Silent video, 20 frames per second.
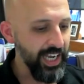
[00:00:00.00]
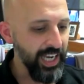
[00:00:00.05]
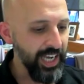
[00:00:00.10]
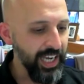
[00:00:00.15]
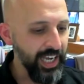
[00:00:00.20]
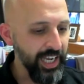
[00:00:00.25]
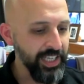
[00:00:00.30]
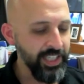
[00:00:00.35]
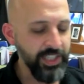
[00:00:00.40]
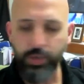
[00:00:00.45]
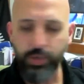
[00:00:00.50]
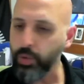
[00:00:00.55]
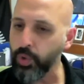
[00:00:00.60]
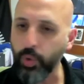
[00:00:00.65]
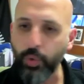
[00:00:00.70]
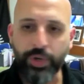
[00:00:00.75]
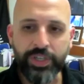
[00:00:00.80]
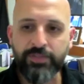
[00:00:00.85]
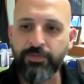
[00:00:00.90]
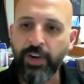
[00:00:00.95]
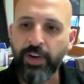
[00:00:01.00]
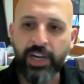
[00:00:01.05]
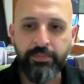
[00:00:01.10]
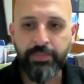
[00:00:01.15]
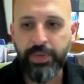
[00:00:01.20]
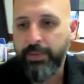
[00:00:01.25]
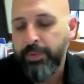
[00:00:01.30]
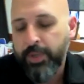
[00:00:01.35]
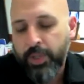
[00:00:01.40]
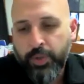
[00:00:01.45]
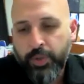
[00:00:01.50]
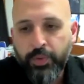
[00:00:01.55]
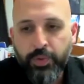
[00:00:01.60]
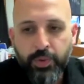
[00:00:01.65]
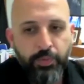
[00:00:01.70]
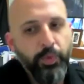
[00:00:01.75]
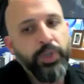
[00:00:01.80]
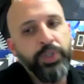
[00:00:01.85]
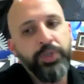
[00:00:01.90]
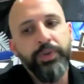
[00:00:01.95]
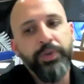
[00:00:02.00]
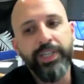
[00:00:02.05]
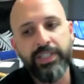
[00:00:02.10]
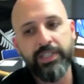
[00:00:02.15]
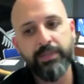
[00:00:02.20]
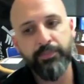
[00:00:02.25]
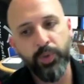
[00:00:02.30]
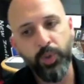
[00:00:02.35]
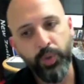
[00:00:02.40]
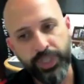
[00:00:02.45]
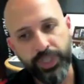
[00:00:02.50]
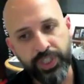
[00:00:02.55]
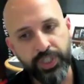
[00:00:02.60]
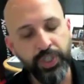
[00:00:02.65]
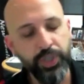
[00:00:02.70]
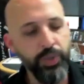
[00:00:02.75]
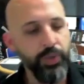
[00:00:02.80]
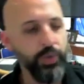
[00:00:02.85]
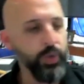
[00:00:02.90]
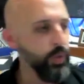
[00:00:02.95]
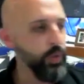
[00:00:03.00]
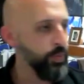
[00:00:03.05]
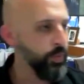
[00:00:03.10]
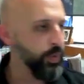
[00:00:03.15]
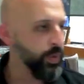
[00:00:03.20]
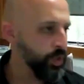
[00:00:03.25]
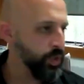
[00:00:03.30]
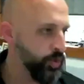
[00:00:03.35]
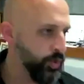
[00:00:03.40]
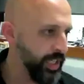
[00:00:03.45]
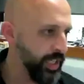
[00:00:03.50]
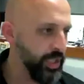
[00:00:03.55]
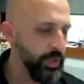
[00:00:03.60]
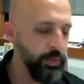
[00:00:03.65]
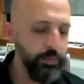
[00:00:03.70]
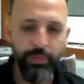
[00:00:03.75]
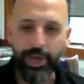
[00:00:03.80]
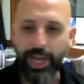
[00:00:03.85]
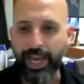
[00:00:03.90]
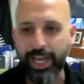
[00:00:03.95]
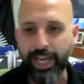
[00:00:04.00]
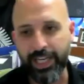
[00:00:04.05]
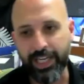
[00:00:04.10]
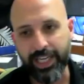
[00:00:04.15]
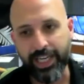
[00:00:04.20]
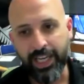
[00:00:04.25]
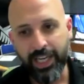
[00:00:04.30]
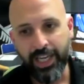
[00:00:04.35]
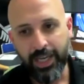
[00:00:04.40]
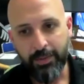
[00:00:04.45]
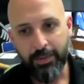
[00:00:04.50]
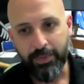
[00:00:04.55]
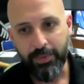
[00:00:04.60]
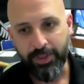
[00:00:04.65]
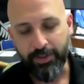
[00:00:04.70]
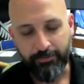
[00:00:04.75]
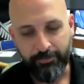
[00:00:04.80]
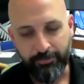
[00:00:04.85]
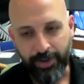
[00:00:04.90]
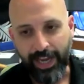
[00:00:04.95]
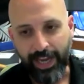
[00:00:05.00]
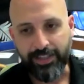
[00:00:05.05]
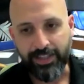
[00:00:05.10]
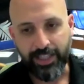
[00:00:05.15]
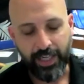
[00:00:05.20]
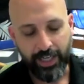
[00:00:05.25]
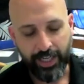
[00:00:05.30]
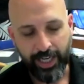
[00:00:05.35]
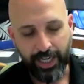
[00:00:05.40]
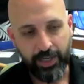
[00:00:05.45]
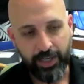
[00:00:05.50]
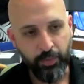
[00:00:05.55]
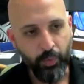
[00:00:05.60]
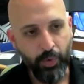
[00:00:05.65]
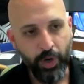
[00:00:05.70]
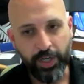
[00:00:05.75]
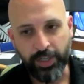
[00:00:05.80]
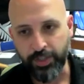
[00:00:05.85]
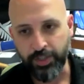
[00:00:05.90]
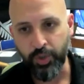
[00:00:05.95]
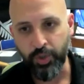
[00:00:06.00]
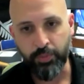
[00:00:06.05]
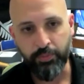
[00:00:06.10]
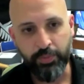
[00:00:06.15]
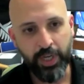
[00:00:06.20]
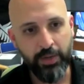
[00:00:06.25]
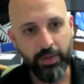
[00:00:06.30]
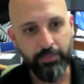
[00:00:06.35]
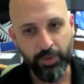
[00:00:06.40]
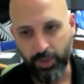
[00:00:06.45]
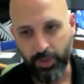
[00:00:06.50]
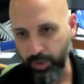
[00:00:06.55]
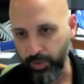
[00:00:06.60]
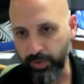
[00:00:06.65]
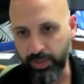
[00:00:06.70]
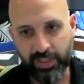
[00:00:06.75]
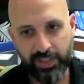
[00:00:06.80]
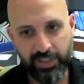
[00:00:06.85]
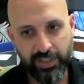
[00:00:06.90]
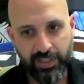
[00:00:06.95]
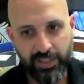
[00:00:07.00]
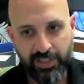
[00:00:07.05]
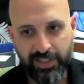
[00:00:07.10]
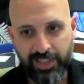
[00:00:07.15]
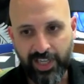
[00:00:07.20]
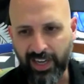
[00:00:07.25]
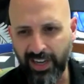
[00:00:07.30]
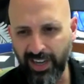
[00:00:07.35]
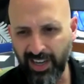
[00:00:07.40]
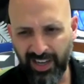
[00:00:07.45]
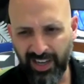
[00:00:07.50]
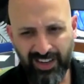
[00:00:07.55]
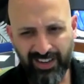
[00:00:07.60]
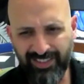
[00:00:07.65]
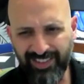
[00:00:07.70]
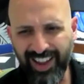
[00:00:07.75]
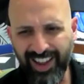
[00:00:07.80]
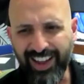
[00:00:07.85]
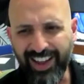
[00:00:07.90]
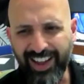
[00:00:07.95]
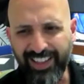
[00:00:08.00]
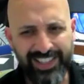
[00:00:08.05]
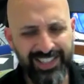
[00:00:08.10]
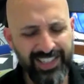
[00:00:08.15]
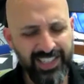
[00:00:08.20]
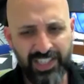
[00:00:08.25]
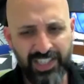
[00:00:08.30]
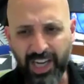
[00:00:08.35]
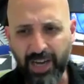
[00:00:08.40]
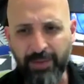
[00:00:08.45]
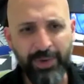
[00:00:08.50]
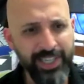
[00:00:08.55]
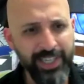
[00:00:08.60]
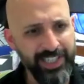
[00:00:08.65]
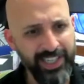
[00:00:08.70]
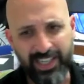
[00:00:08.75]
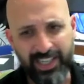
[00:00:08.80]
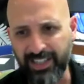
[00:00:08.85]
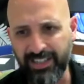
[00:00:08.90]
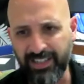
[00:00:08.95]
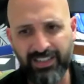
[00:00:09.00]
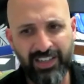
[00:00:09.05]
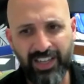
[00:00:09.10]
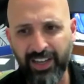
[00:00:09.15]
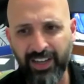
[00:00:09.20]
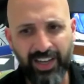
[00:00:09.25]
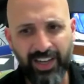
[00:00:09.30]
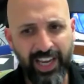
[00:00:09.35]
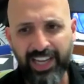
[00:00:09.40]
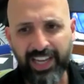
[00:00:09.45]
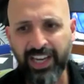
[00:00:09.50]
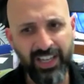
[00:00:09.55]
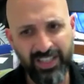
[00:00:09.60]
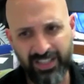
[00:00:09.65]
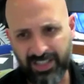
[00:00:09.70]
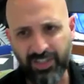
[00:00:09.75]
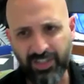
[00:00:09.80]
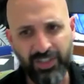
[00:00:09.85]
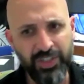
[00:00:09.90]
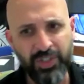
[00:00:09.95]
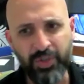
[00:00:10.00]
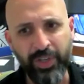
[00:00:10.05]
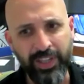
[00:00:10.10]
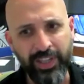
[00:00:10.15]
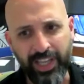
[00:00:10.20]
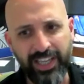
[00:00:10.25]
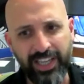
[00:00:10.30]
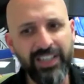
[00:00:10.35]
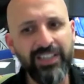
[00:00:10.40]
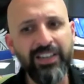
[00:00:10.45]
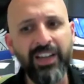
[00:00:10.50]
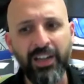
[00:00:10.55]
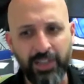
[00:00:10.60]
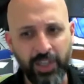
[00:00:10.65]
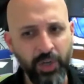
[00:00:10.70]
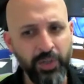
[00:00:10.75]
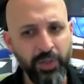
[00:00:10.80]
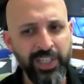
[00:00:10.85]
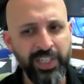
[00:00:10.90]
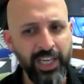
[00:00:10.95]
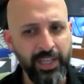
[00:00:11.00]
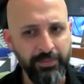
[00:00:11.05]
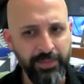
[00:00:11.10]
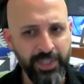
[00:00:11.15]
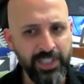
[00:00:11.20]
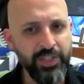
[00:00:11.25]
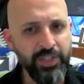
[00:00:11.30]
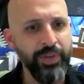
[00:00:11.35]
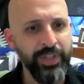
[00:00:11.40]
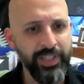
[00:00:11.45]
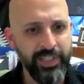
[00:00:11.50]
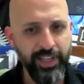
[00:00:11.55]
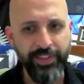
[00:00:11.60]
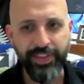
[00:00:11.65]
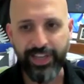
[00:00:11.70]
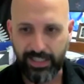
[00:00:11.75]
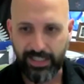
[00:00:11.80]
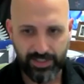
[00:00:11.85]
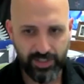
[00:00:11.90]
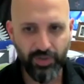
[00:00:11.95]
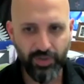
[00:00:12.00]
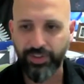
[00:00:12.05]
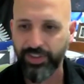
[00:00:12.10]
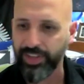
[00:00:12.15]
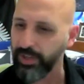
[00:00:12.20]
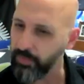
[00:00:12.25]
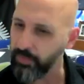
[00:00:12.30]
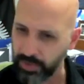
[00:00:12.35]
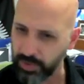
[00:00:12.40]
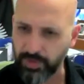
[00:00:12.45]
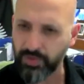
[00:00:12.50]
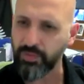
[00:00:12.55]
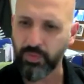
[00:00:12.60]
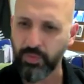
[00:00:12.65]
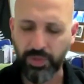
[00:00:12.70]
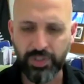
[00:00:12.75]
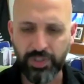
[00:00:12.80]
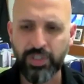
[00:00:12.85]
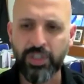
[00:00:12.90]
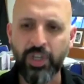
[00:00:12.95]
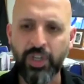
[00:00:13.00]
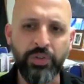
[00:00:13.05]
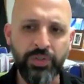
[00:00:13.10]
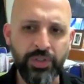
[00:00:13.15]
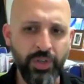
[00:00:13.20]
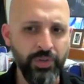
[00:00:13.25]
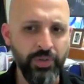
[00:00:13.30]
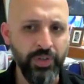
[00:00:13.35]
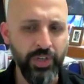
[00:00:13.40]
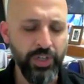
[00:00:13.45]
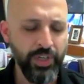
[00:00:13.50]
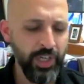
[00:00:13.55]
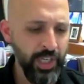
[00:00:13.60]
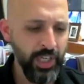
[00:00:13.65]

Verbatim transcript: and you'll always find people who will want to exploit you or will treat you badly. But the fact that I had one or two people who are just going to say, no, nah, that's a dumb idea. No, Ekant's not doing that. I'll go tell him he's doing something else, sort of thing was was so, so good.